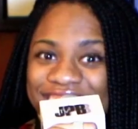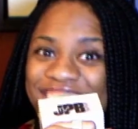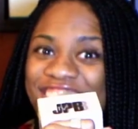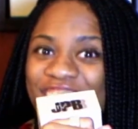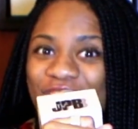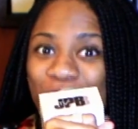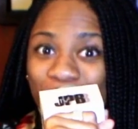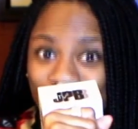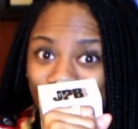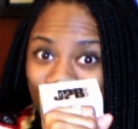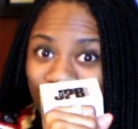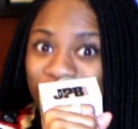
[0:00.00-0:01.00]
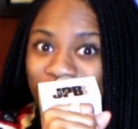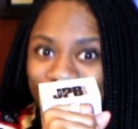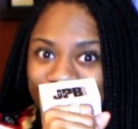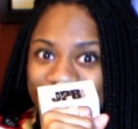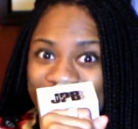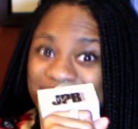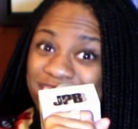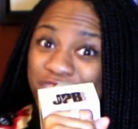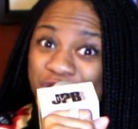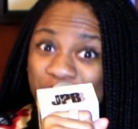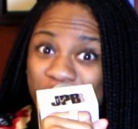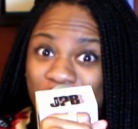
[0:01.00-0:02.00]
and start going through real things and
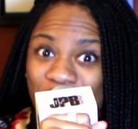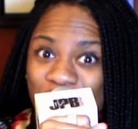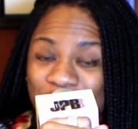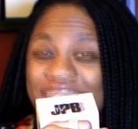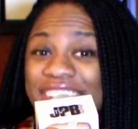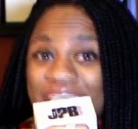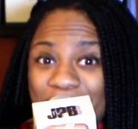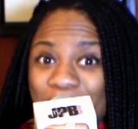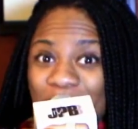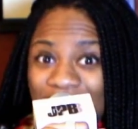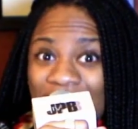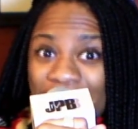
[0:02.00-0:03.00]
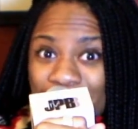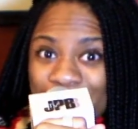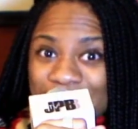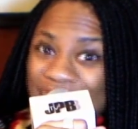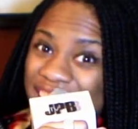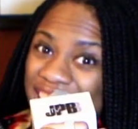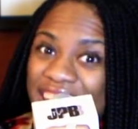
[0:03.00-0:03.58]
struggle and seeing what life was like,